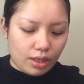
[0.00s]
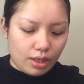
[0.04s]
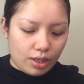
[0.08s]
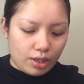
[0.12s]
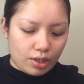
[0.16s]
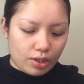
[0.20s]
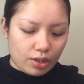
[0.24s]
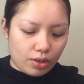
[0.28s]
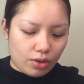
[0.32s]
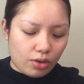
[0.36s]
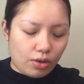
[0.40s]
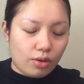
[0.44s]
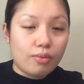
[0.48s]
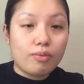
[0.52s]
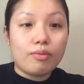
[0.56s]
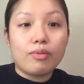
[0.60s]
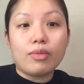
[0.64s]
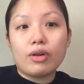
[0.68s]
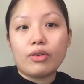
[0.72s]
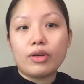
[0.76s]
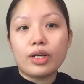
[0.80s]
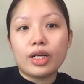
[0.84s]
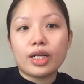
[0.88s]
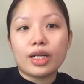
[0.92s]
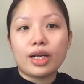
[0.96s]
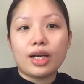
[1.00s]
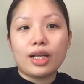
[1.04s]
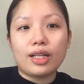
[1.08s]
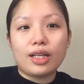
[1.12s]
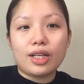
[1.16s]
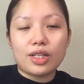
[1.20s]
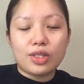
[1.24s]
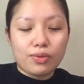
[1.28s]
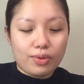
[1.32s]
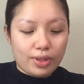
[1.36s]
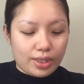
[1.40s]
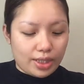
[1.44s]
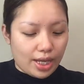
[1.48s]
So Maria
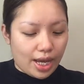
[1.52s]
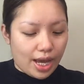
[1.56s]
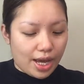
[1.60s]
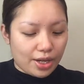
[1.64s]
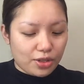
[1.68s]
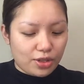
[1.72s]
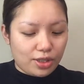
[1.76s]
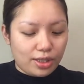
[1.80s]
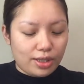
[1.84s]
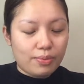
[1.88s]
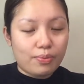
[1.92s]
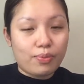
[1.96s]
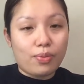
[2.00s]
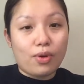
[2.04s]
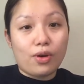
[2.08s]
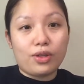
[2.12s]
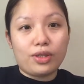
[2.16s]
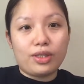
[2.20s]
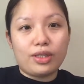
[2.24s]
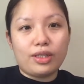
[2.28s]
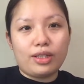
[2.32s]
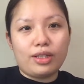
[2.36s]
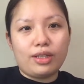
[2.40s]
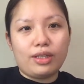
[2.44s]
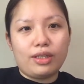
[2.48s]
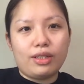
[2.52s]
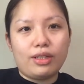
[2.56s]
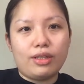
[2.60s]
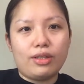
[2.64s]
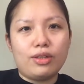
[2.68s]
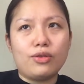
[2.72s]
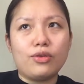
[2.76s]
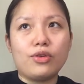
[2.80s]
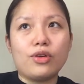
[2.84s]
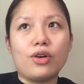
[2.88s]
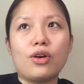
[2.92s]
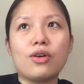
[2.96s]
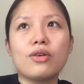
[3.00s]
Callas was actually born in
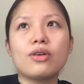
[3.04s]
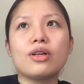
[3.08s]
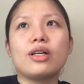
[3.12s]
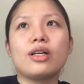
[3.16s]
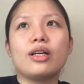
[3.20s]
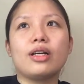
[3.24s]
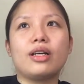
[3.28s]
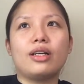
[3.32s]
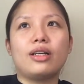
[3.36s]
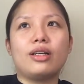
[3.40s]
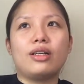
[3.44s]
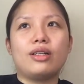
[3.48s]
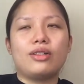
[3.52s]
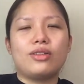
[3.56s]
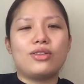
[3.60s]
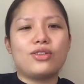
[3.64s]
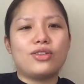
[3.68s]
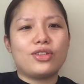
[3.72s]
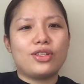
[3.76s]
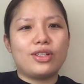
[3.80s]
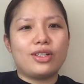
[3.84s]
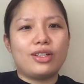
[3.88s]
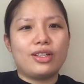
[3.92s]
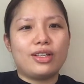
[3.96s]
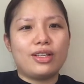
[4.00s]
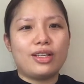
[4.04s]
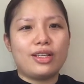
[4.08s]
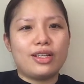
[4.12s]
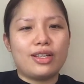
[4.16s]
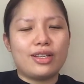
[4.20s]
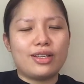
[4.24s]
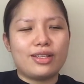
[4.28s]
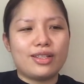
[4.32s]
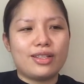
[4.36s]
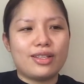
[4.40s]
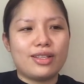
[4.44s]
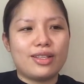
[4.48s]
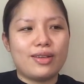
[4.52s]
New York, and she
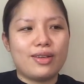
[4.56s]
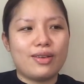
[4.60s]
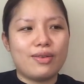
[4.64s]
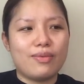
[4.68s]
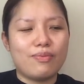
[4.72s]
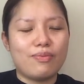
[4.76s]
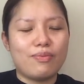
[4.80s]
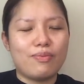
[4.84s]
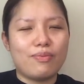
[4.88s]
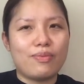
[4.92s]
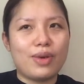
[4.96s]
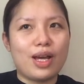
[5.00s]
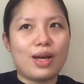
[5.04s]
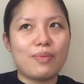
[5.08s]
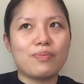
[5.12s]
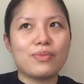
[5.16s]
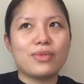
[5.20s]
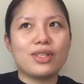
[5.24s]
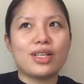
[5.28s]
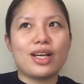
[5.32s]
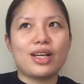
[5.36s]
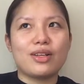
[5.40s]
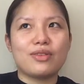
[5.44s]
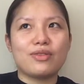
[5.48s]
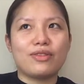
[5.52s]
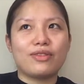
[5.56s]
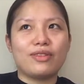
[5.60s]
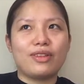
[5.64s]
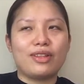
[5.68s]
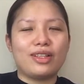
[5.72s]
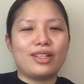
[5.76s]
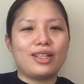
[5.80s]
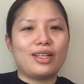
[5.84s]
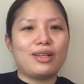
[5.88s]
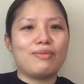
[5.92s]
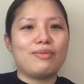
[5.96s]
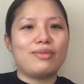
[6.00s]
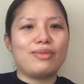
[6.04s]
is baptized with the
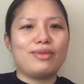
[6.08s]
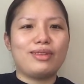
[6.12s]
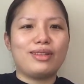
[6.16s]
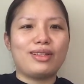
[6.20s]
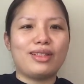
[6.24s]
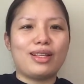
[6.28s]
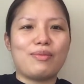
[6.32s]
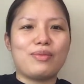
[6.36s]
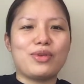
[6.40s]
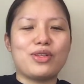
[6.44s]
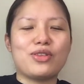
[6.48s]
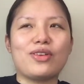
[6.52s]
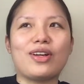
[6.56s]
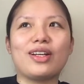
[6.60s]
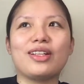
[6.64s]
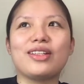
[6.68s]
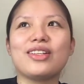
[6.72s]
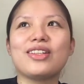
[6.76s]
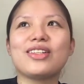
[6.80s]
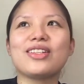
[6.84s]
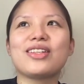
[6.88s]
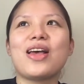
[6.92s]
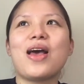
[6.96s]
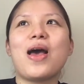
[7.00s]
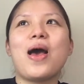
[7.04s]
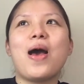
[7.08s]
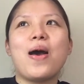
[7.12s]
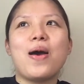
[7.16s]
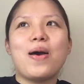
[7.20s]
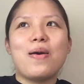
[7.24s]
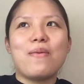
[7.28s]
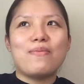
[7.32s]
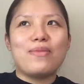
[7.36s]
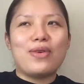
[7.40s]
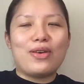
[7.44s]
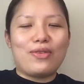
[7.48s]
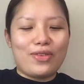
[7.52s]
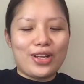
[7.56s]
name, let me try this,
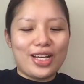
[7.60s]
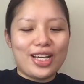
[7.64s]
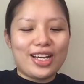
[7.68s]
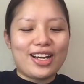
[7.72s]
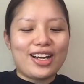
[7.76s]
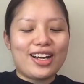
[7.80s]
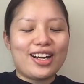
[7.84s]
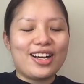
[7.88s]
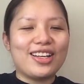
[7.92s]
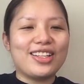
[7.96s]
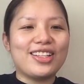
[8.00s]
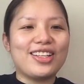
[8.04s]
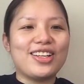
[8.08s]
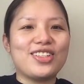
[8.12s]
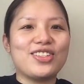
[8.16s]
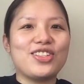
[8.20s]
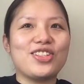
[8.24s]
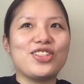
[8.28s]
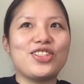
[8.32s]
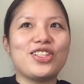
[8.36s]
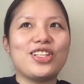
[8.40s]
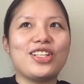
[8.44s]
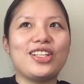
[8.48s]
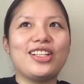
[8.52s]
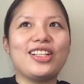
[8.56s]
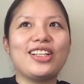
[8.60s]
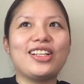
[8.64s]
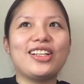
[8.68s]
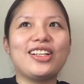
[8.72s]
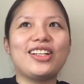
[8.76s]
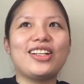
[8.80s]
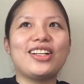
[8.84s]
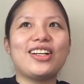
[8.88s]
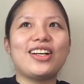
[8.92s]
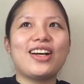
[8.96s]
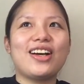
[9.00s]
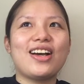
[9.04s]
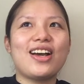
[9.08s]
Maria Anna
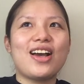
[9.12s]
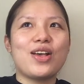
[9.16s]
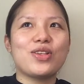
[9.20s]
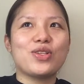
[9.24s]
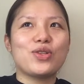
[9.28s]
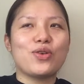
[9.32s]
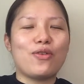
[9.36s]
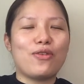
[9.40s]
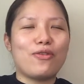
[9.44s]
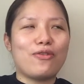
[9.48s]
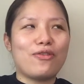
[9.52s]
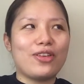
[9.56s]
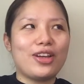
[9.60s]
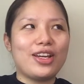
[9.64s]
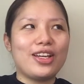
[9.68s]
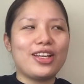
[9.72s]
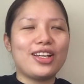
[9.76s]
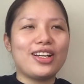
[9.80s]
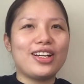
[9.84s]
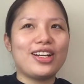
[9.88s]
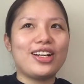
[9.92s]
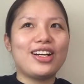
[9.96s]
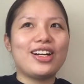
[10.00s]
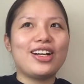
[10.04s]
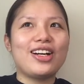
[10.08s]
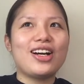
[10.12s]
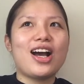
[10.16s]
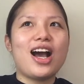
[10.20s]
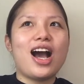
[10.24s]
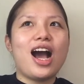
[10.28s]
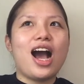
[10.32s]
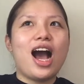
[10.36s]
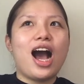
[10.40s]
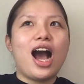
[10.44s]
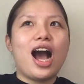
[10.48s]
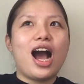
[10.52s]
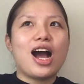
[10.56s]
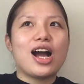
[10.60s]
Cecilia Sophia
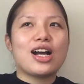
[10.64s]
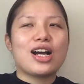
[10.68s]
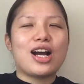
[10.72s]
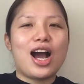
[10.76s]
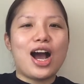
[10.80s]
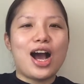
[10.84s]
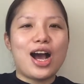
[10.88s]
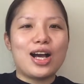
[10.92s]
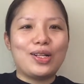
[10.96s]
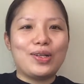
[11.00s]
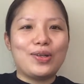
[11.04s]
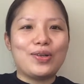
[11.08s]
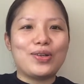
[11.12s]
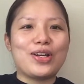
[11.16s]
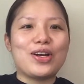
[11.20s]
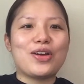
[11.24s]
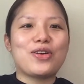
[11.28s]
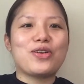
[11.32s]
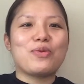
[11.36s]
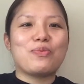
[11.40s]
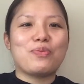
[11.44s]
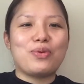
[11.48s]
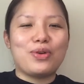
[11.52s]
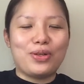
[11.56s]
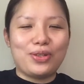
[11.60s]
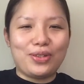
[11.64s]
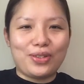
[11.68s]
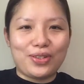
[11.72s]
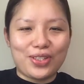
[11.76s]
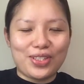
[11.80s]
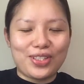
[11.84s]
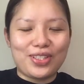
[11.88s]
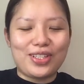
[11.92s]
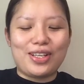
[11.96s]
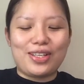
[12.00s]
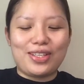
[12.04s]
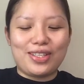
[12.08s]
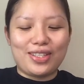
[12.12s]

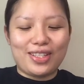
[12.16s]
Kalogeropoulos. Yes,